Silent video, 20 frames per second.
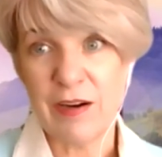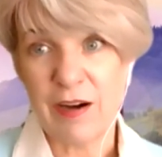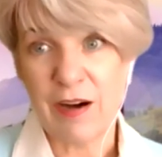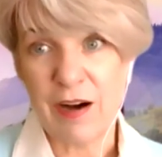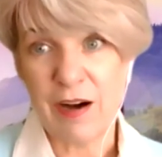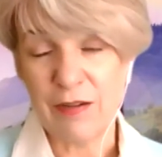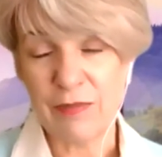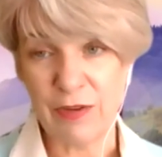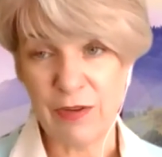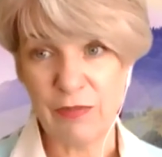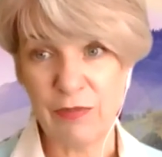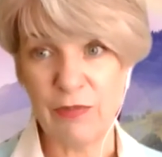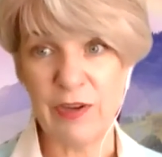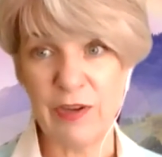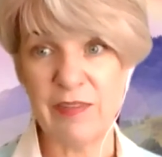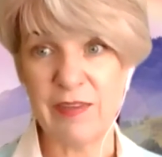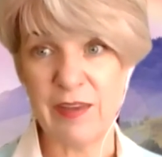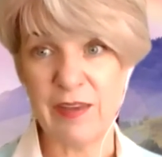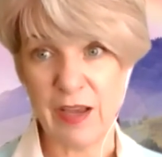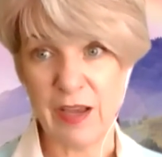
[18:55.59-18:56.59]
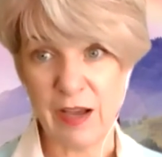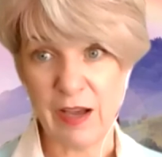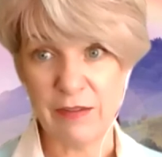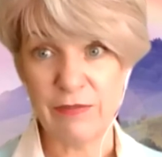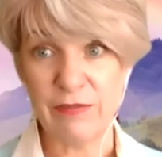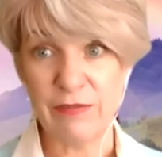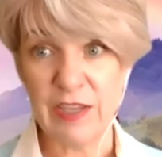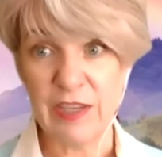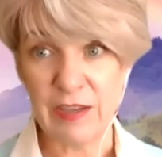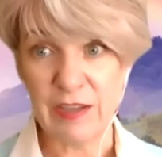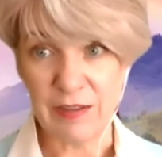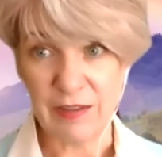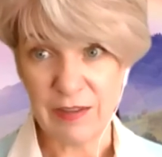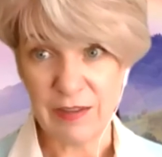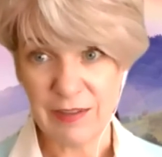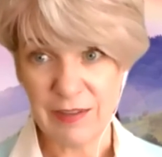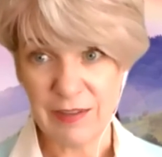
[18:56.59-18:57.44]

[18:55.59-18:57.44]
off if we say, I feel.